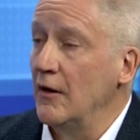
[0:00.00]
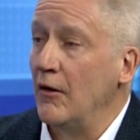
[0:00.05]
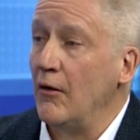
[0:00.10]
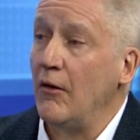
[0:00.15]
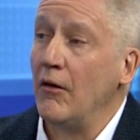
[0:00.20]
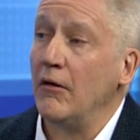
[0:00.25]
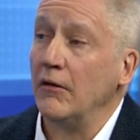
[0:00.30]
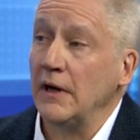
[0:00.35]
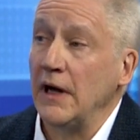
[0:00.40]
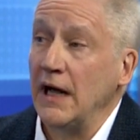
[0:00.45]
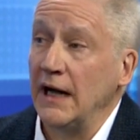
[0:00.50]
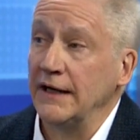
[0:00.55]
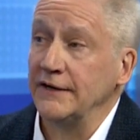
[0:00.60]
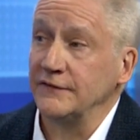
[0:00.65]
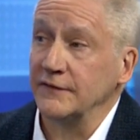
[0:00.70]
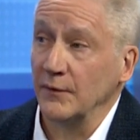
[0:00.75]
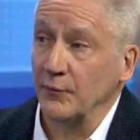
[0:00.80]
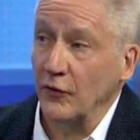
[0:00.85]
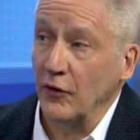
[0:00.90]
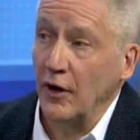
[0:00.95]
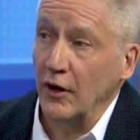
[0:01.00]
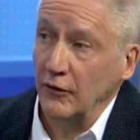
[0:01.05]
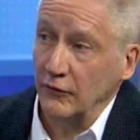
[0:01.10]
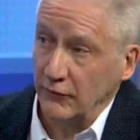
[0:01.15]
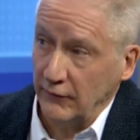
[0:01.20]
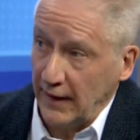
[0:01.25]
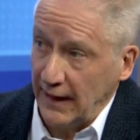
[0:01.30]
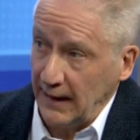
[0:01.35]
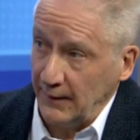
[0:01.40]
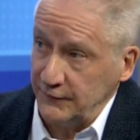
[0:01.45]
all kinds of
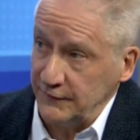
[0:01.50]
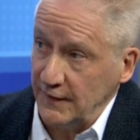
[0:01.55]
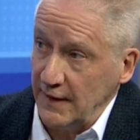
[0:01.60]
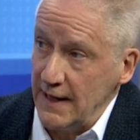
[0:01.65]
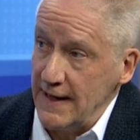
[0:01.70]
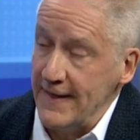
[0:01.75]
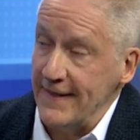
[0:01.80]
programs.